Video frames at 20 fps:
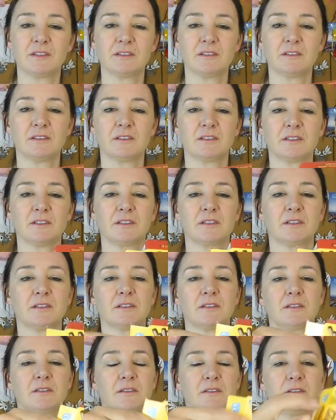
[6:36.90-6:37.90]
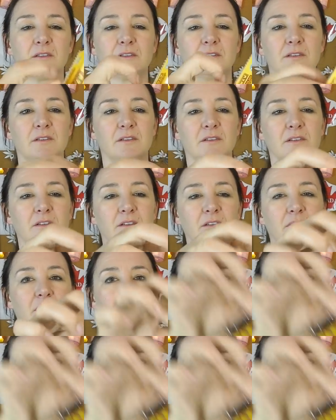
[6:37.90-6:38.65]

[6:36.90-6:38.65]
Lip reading: [no speech]